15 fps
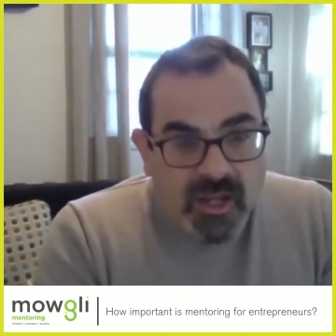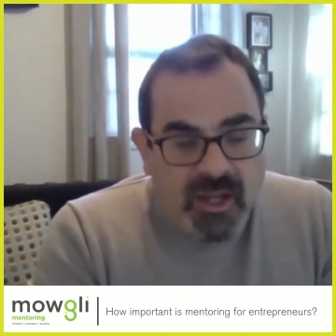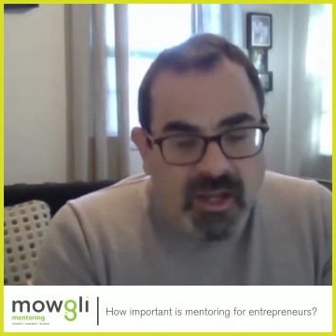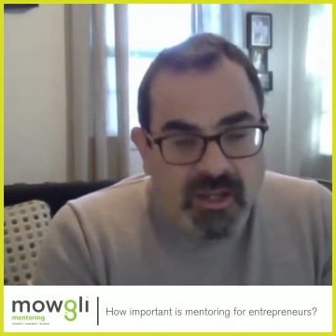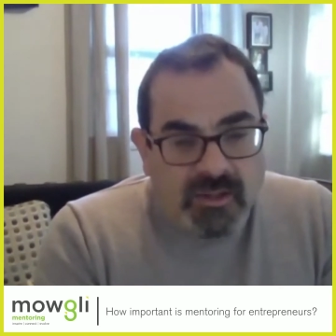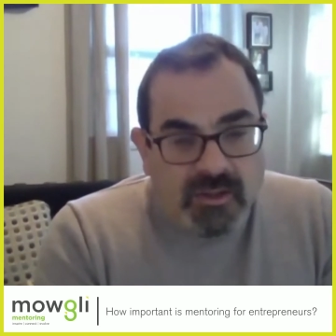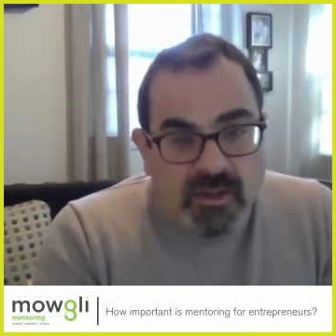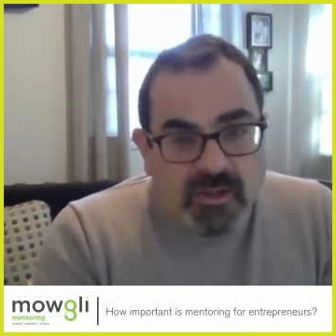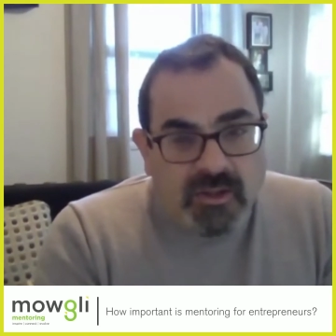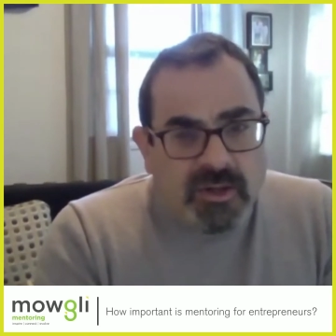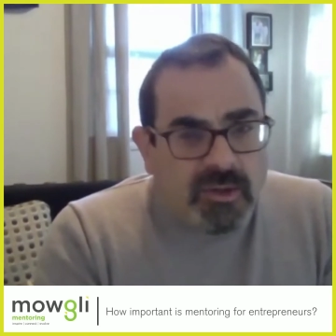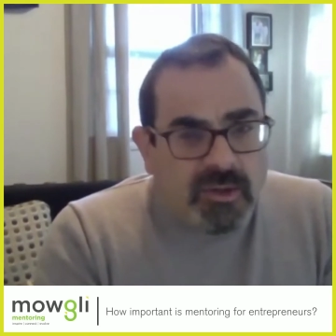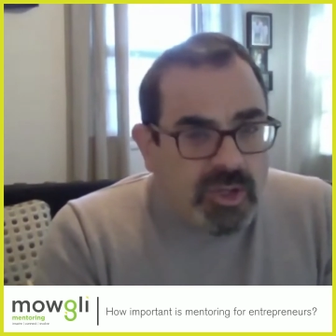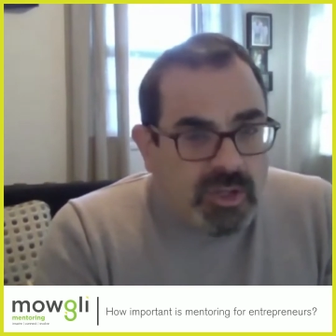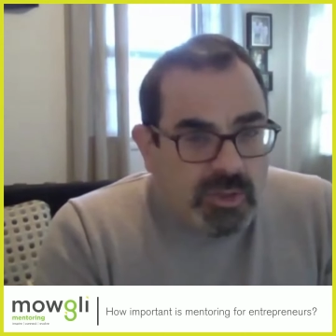and
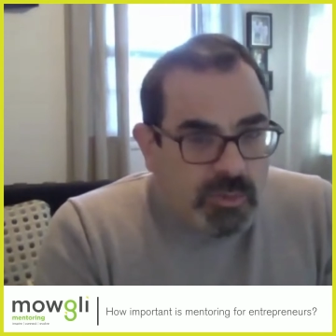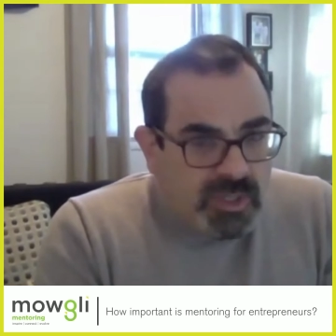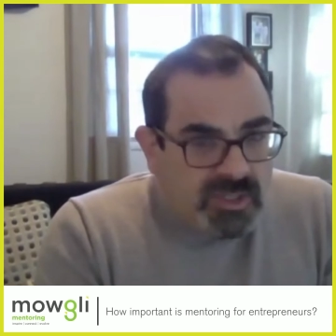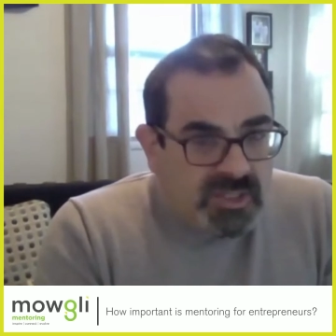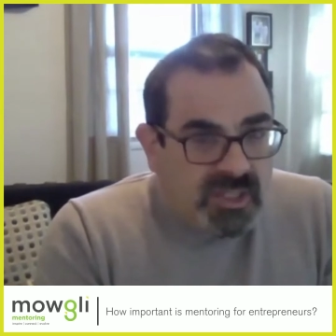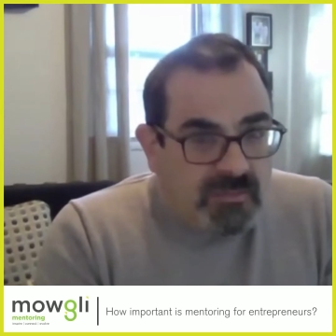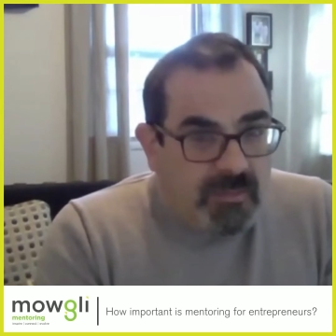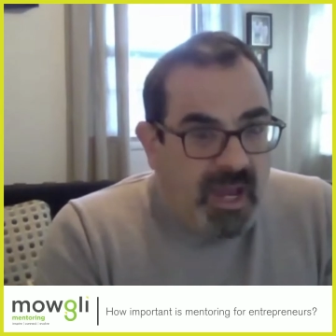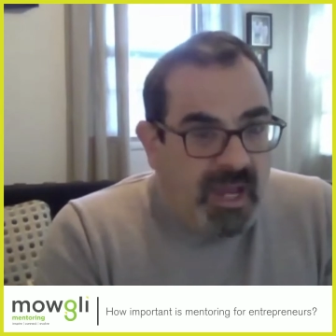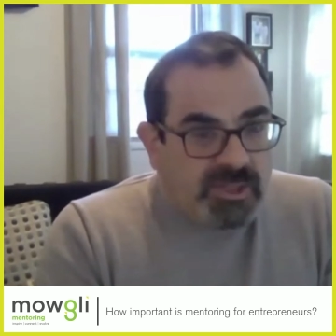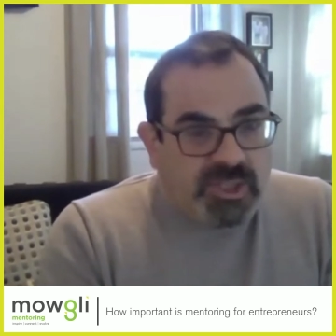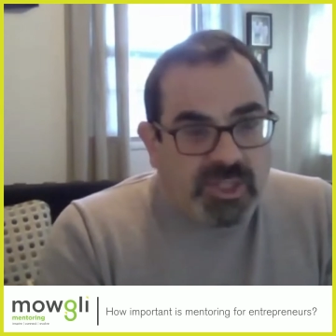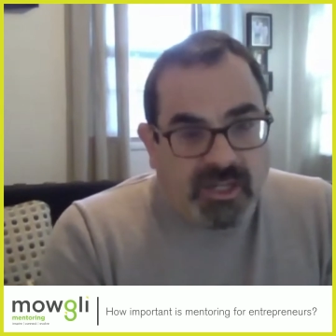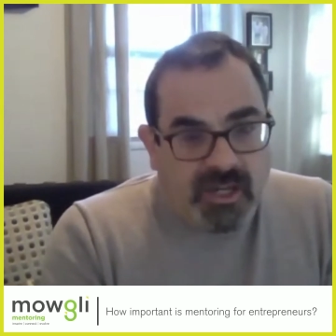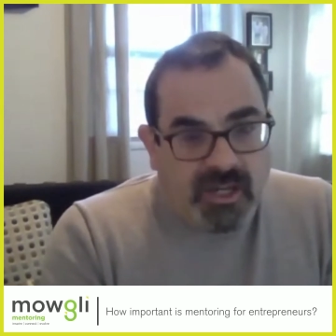literally you would see
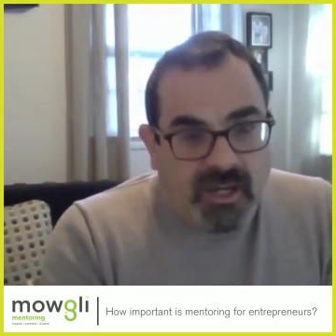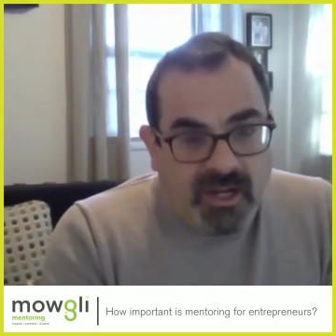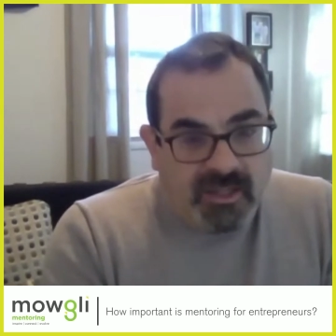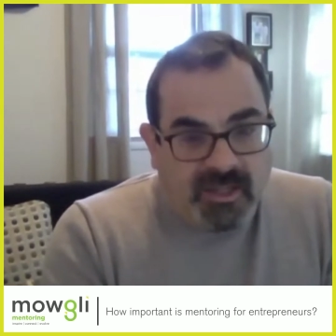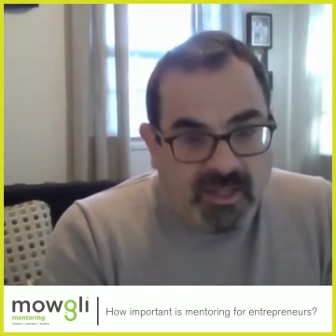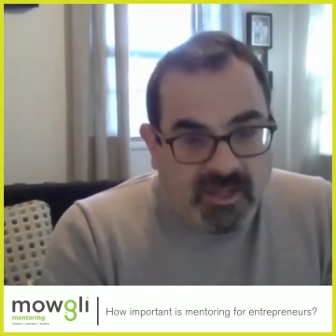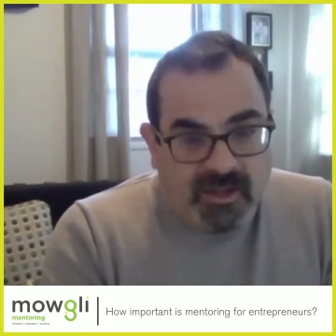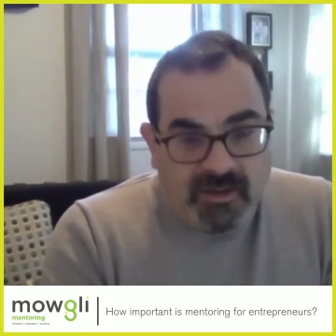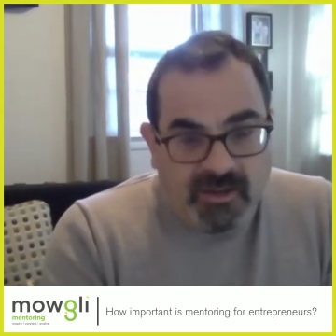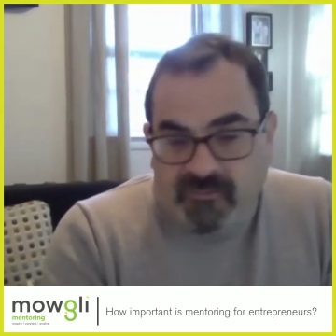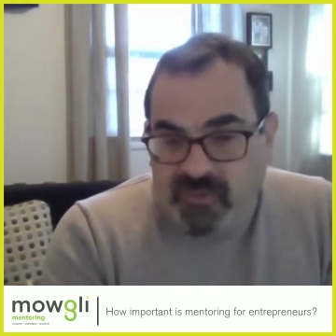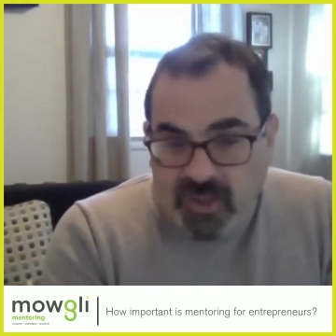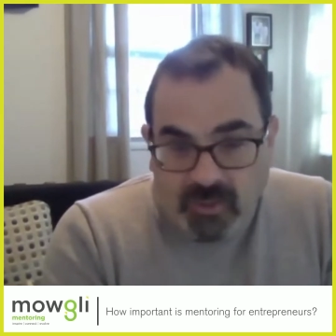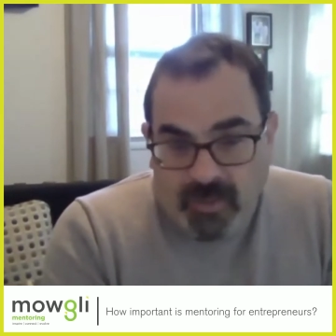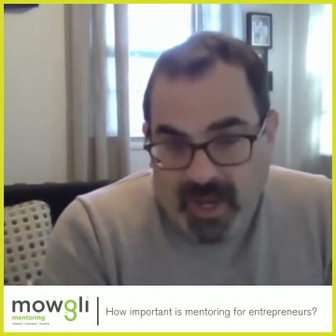magic, I think, and
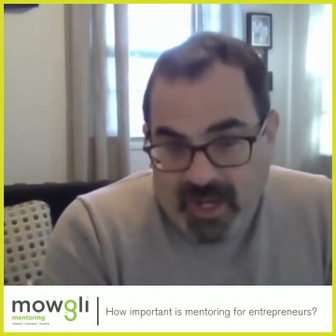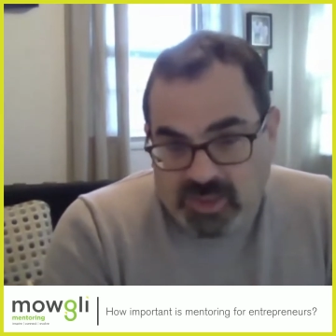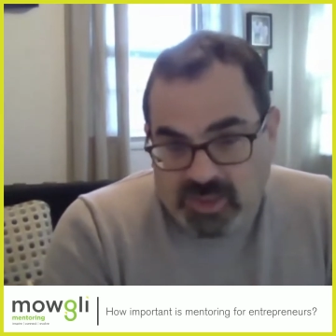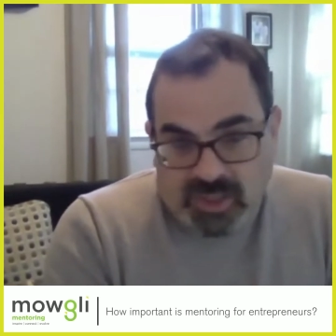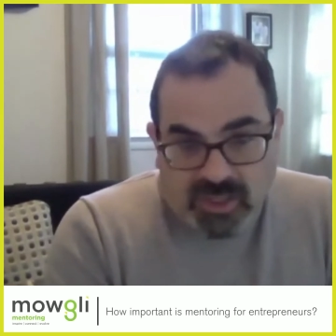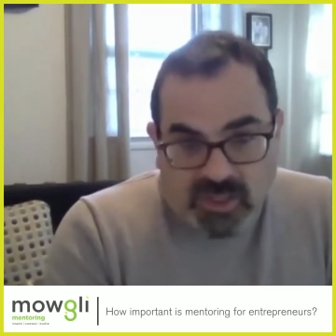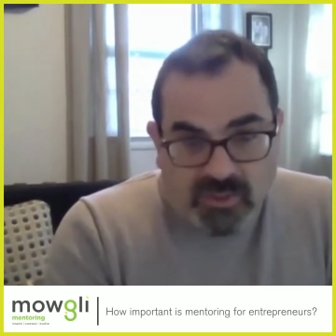feel magic.